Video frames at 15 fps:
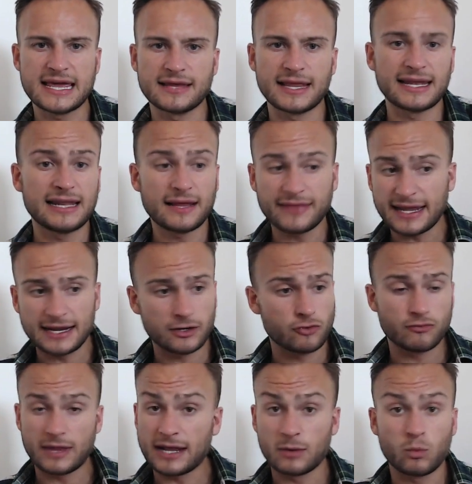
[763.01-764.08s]
And they had
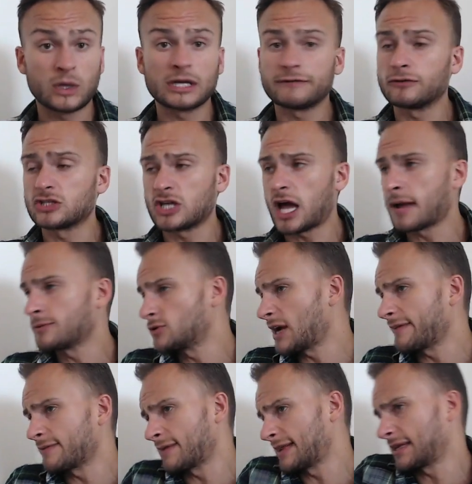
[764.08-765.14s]
a wonderful time
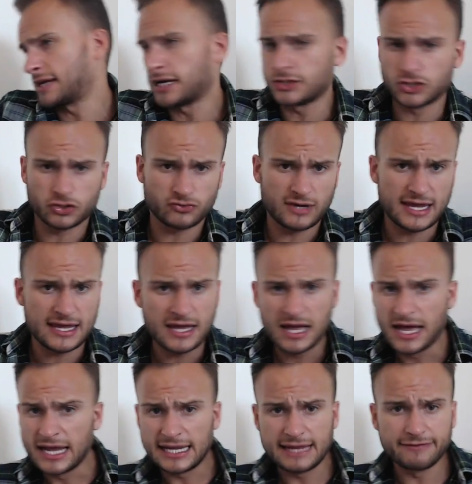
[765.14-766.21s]
travelling around the country,
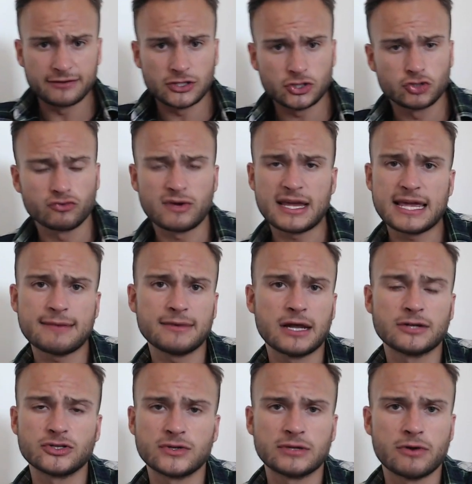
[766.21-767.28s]
living the dream, you know,
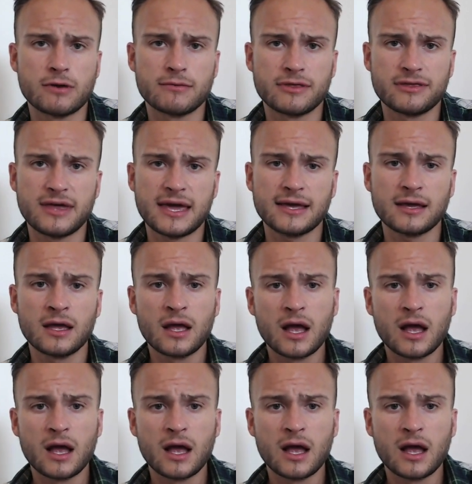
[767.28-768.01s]
doing their own thing.